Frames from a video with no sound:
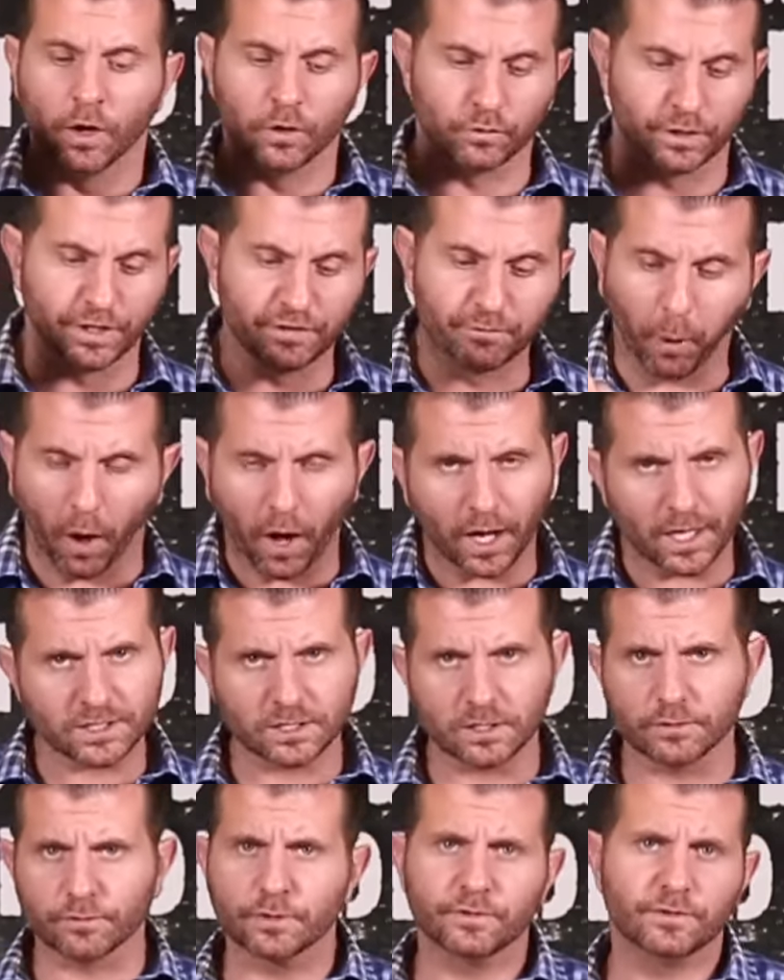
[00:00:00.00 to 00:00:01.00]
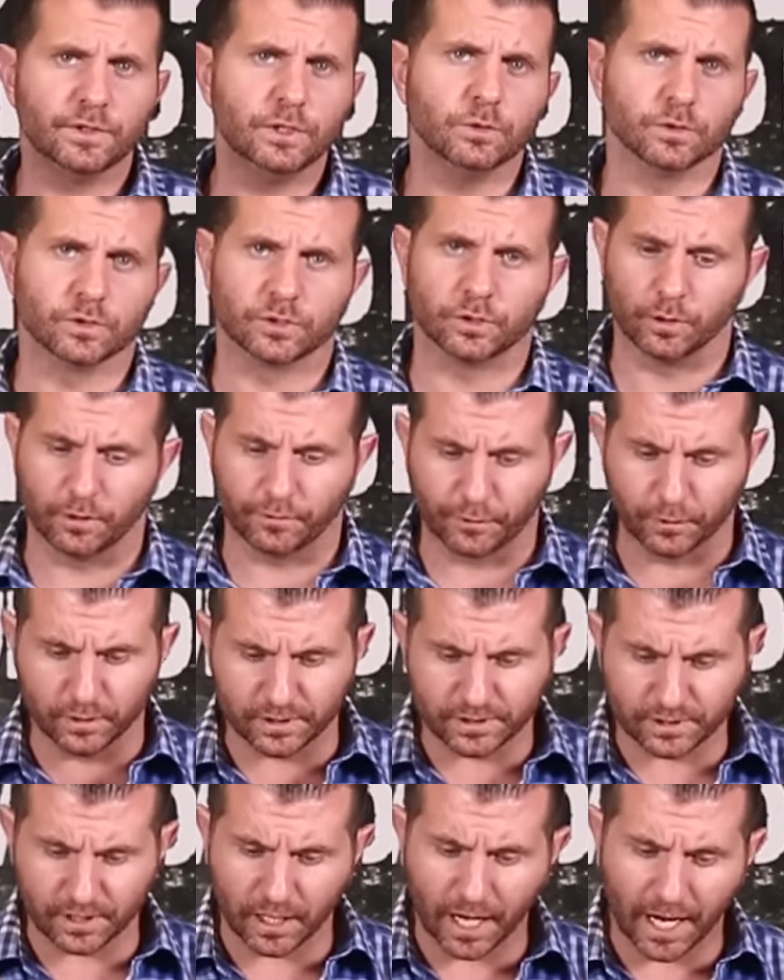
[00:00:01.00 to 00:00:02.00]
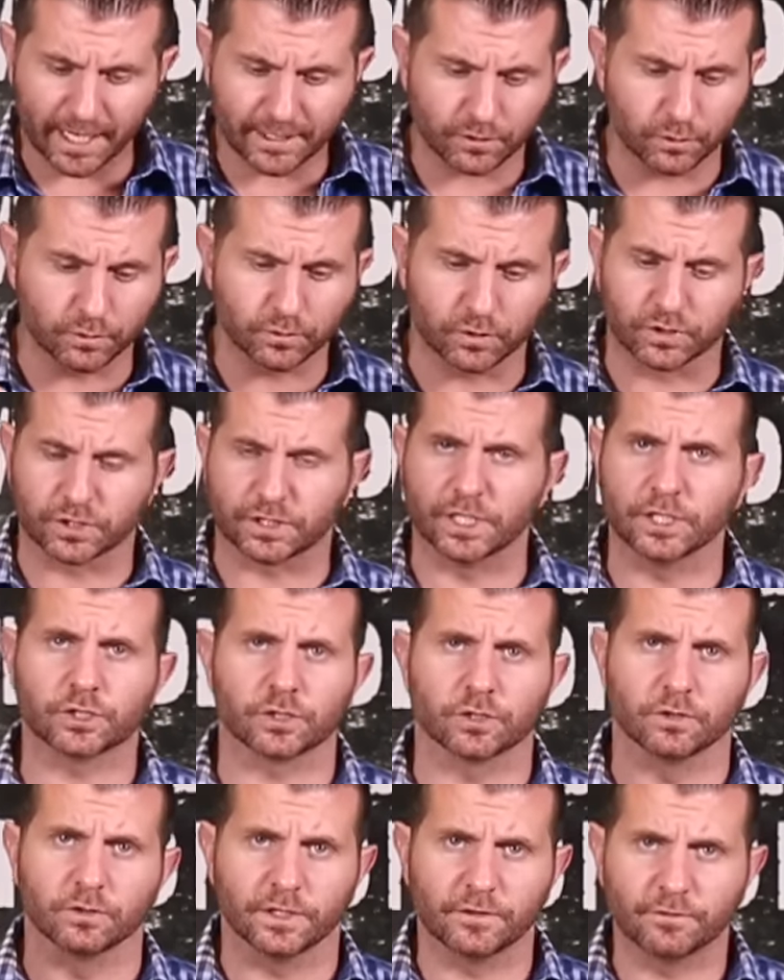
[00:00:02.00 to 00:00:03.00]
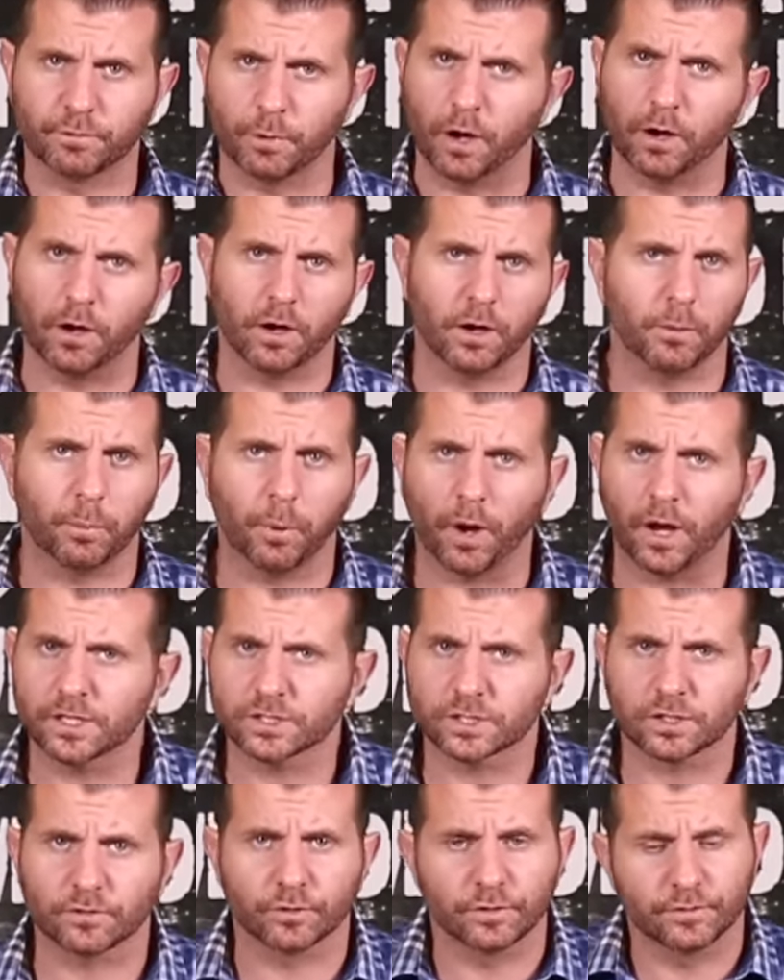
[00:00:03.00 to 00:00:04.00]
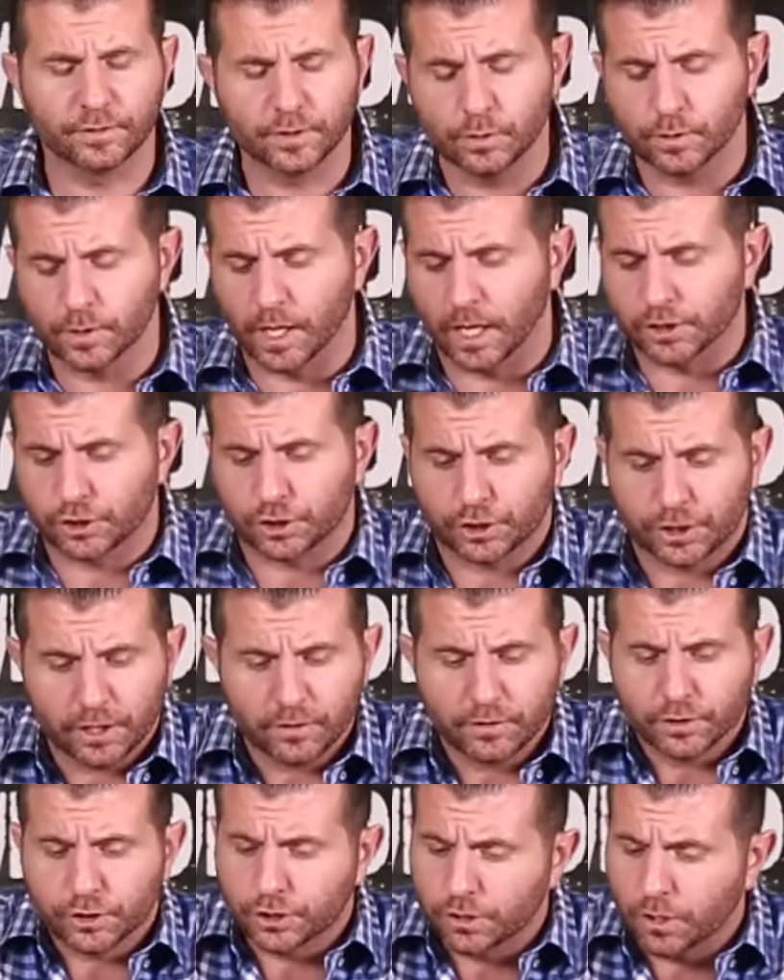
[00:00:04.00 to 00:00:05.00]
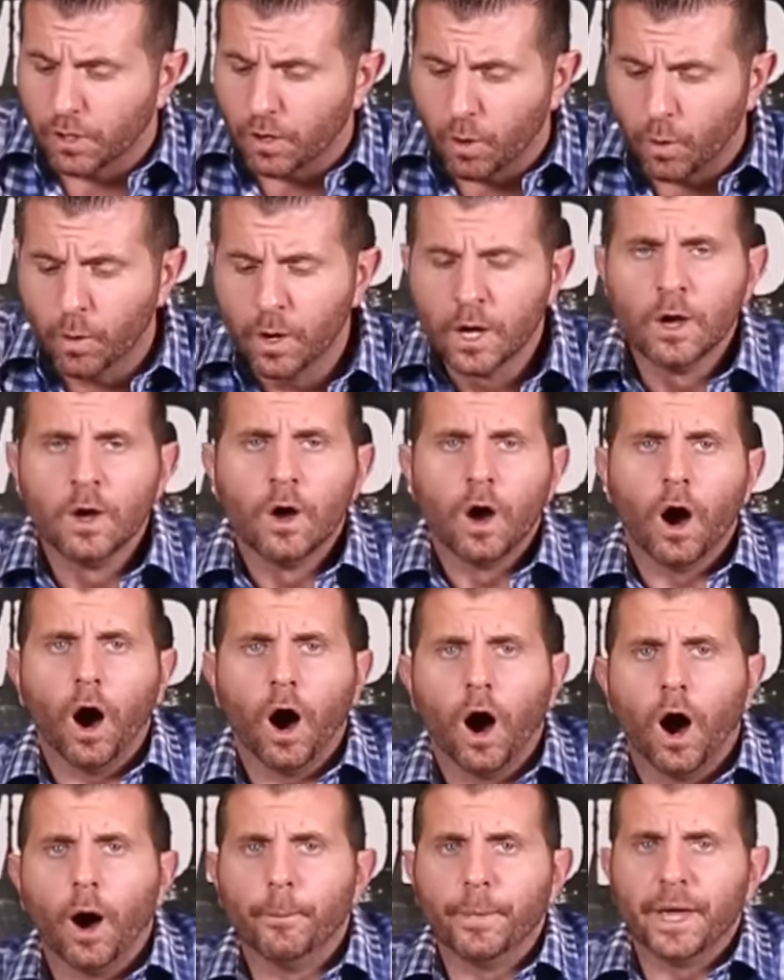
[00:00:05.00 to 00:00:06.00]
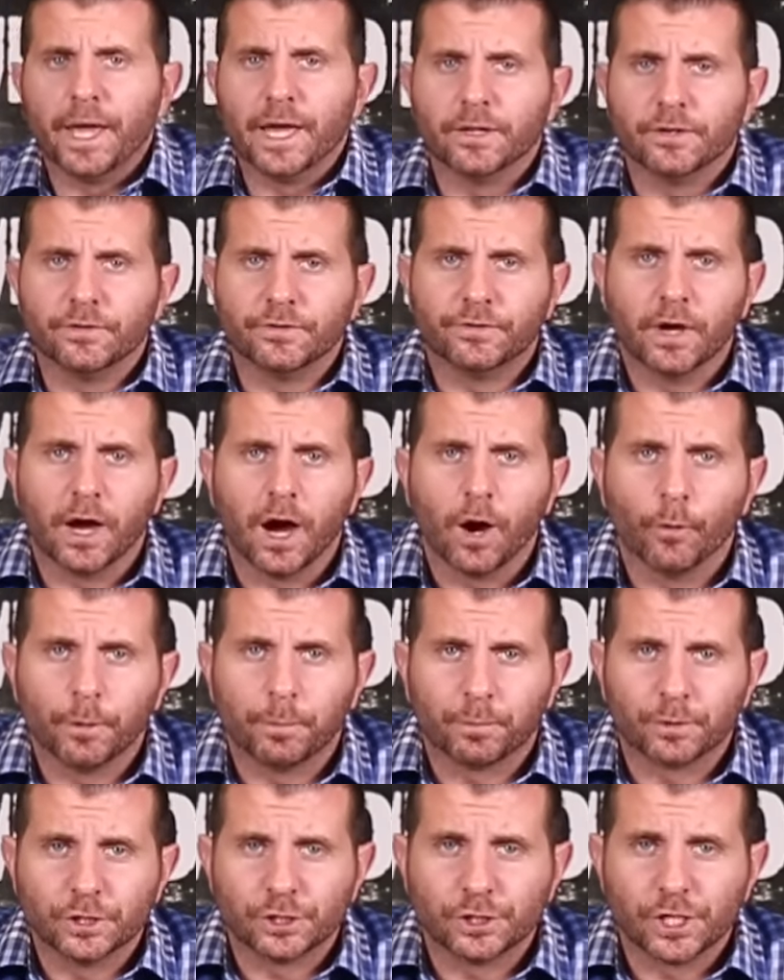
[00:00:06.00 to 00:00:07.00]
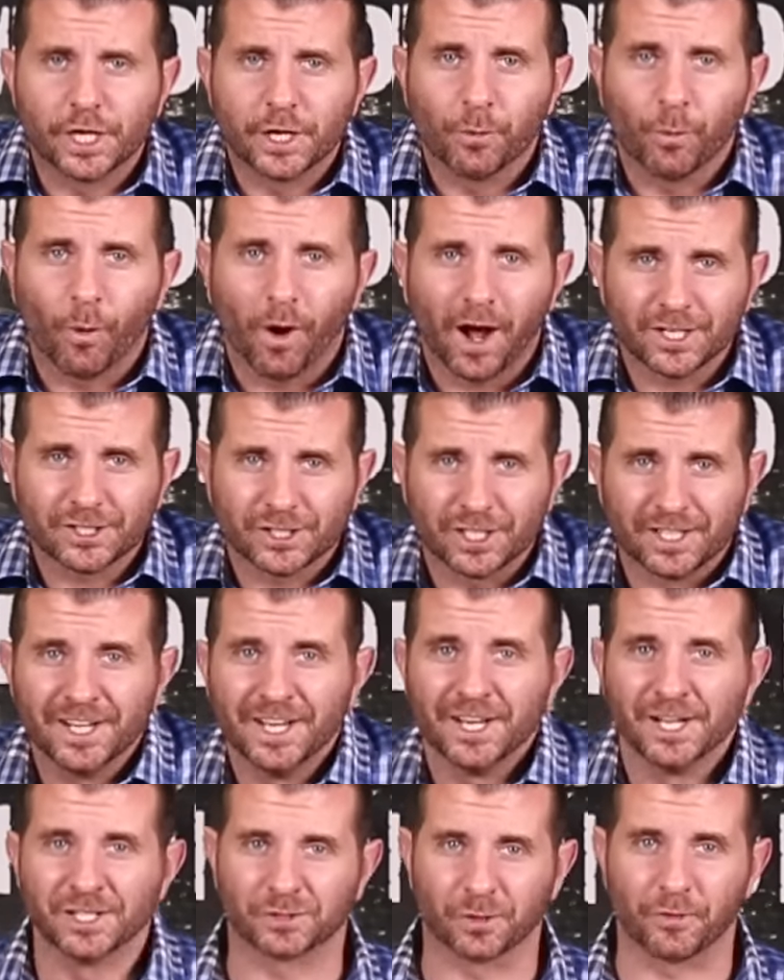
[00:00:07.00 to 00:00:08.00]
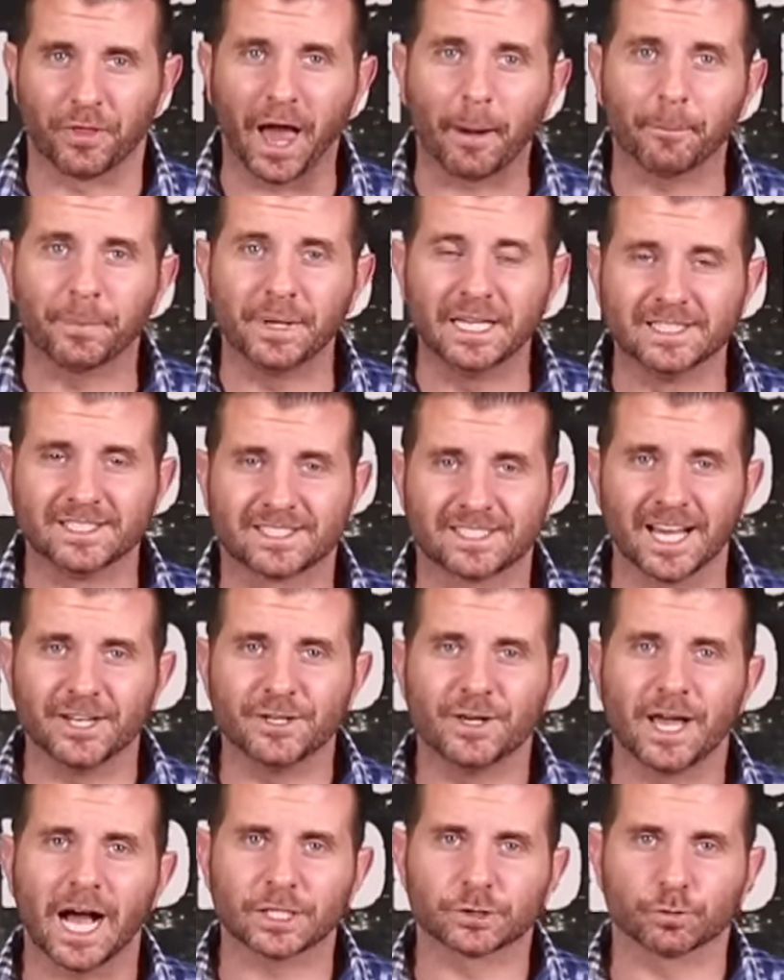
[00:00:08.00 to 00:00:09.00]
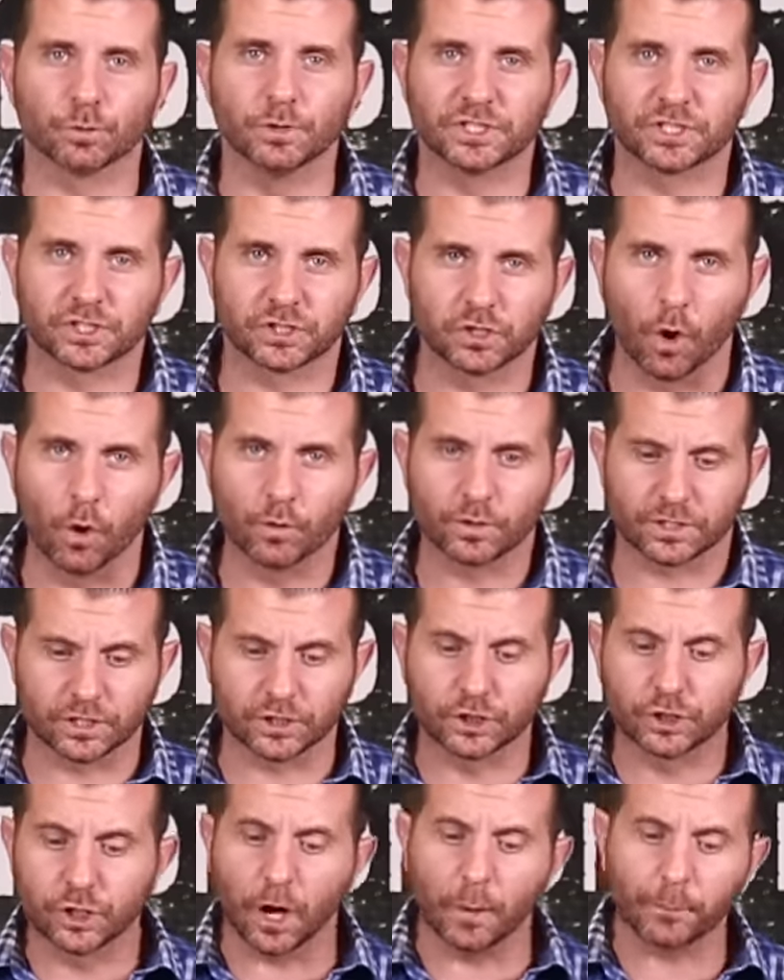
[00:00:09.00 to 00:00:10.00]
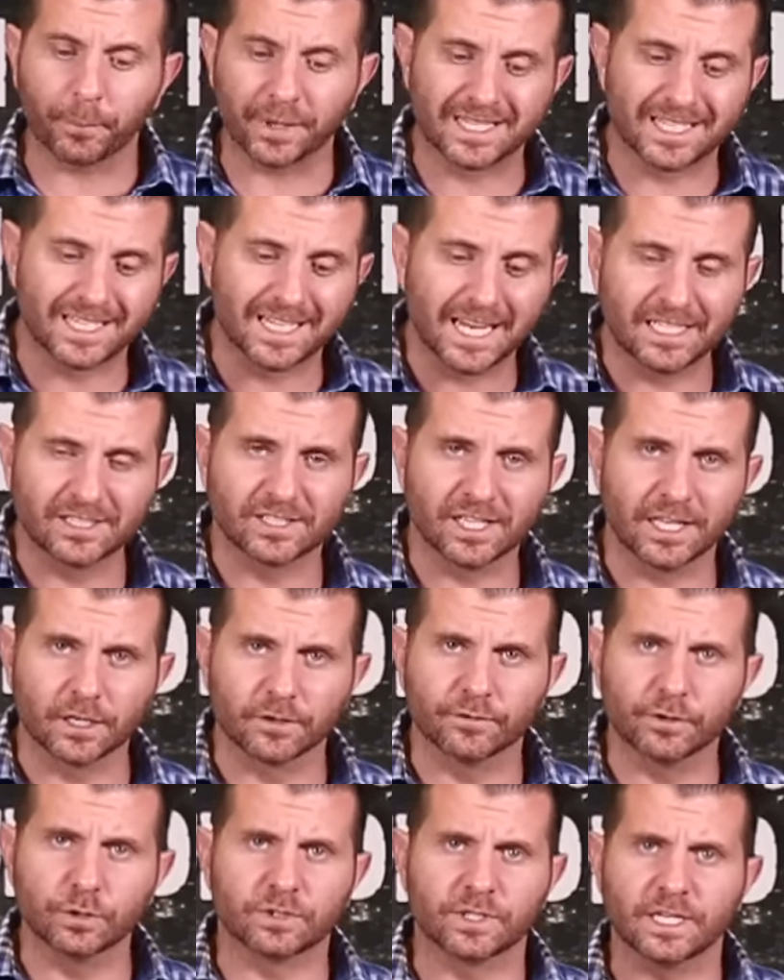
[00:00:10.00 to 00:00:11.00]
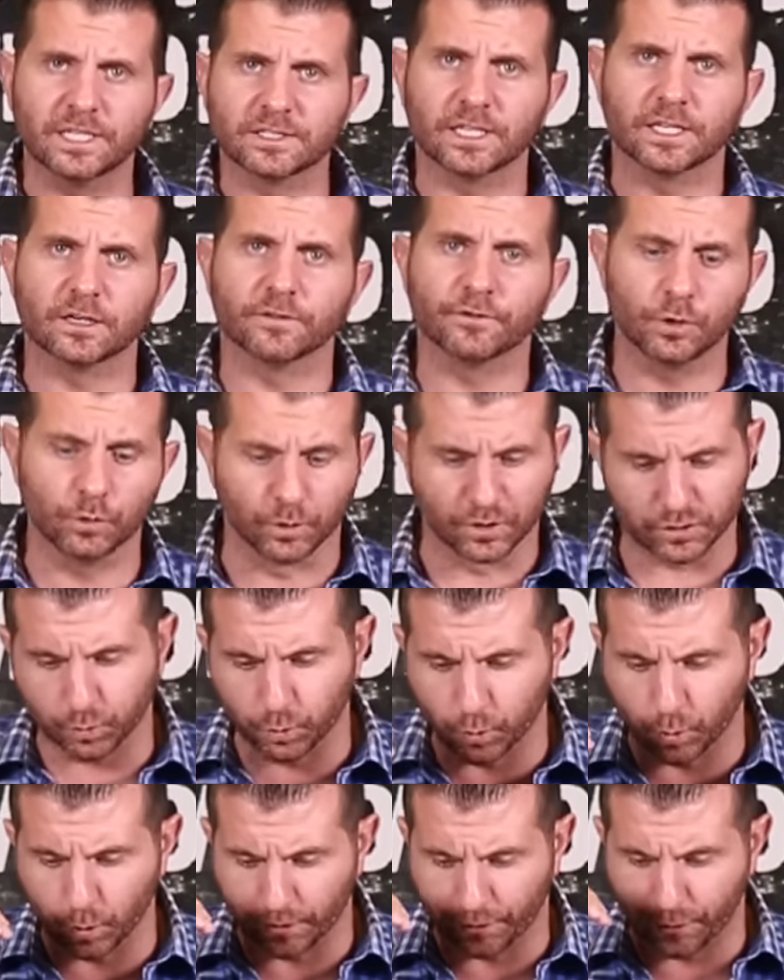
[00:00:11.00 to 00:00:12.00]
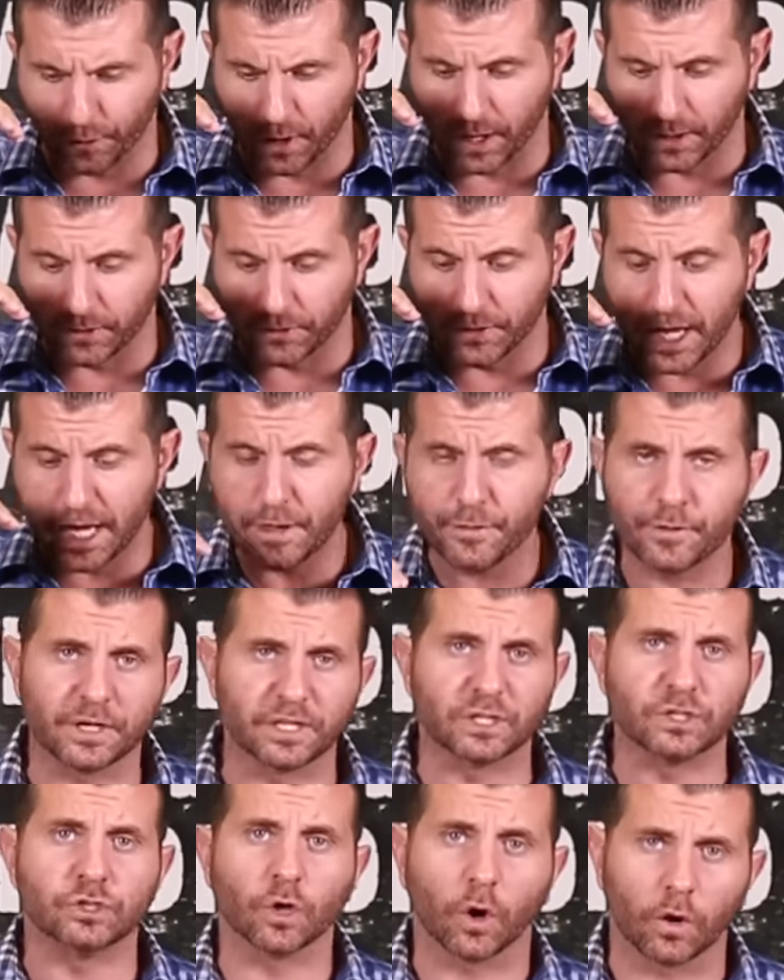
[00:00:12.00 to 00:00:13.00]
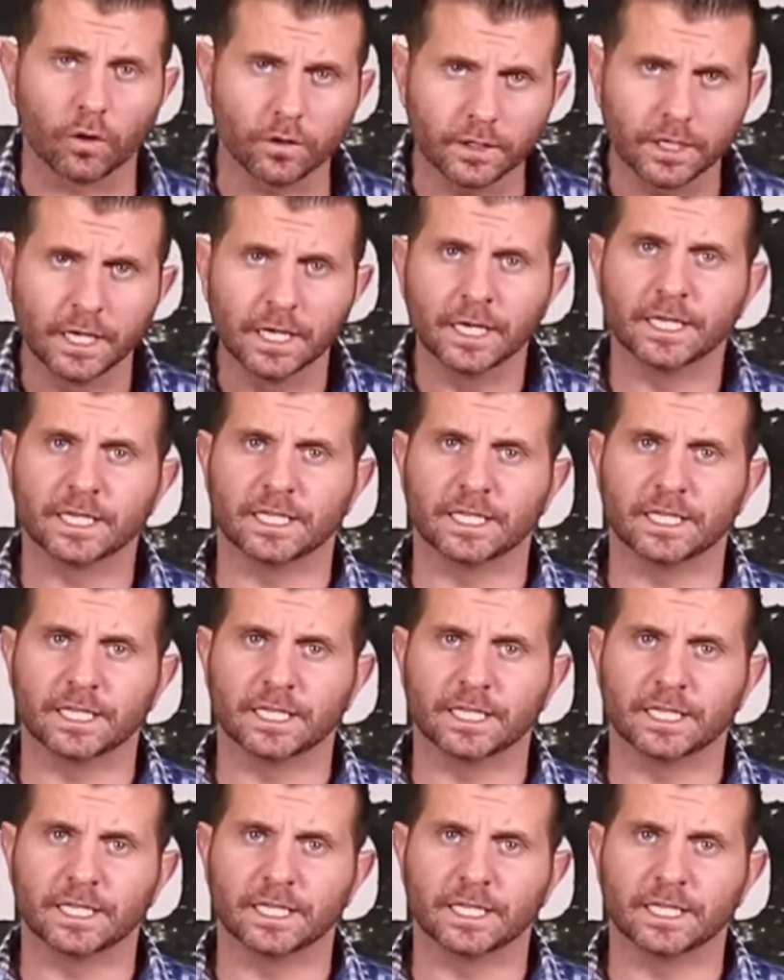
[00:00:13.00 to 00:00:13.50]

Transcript: Leave positive reviews, dude. If you're listening on iTunes or Stitcher, leave a positive review. You guys share the show, and we appreciate you watching. So that being said, you guys, really stoked to jump into today's interview. Today's interview was with Nathan Dart.